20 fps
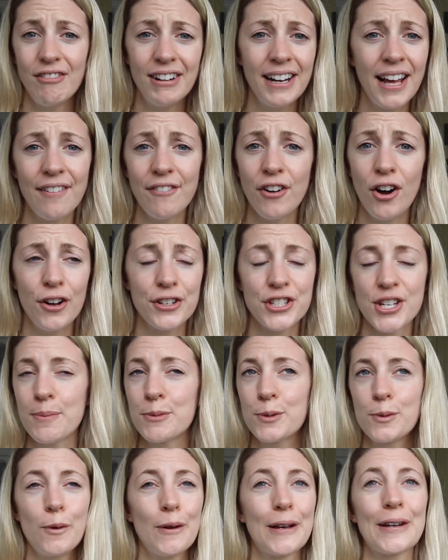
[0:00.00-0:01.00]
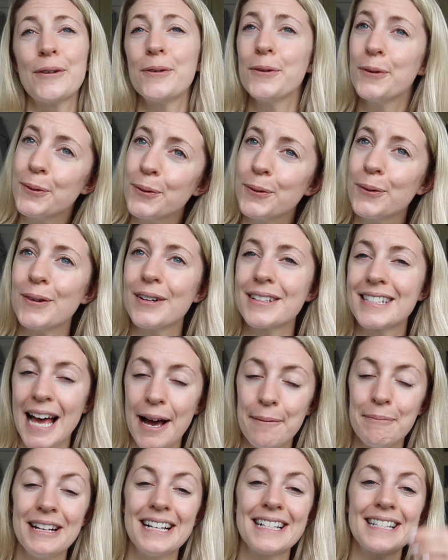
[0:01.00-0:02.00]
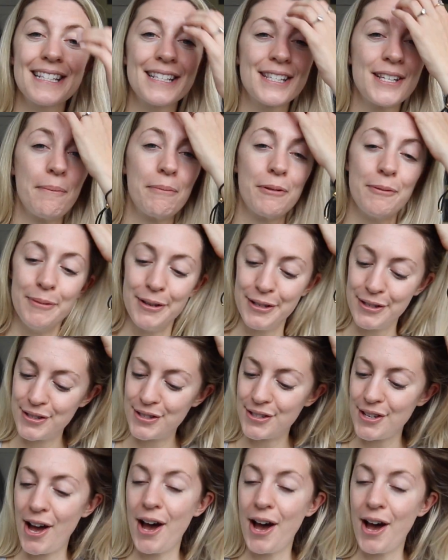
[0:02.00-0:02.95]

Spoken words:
I really have a hard time swallowing all tablets and supplements,